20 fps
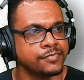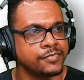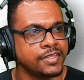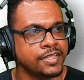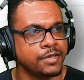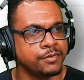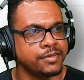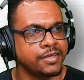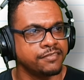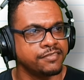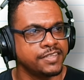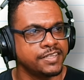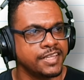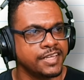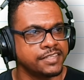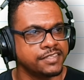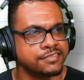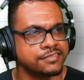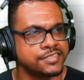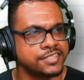And we have the
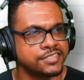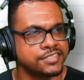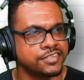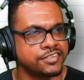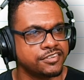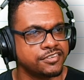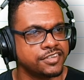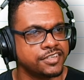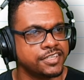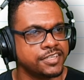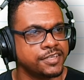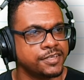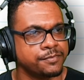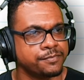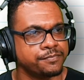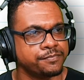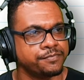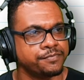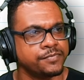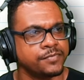negative 600 here.
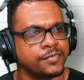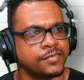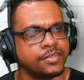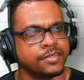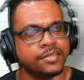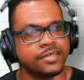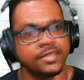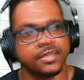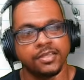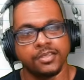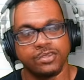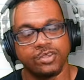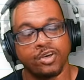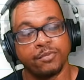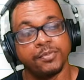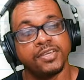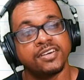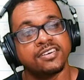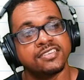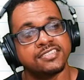Now,
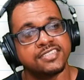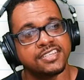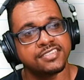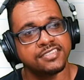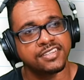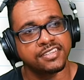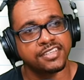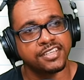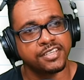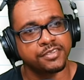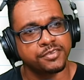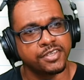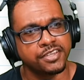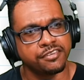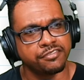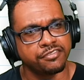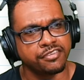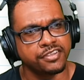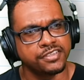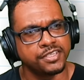because there's nothing
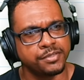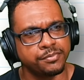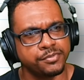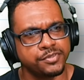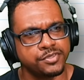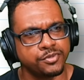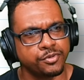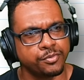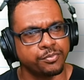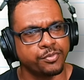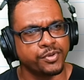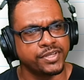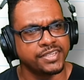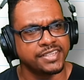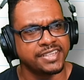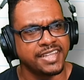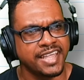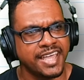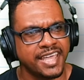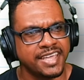in front of the
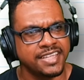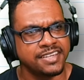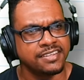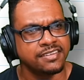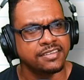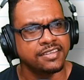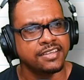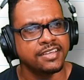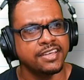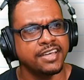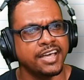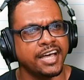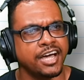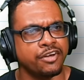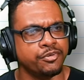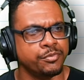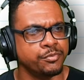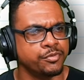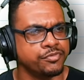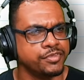0.9, I
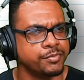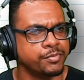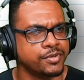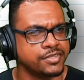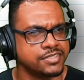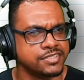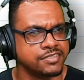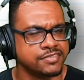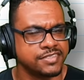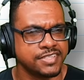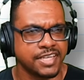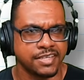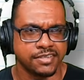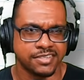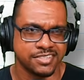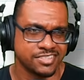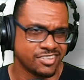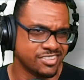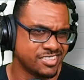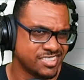remove the positive sign
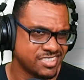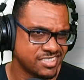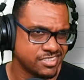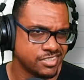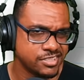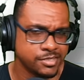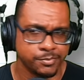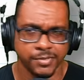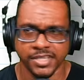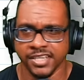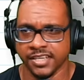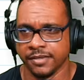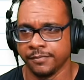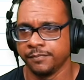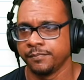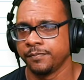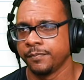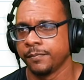because it's understood to be there.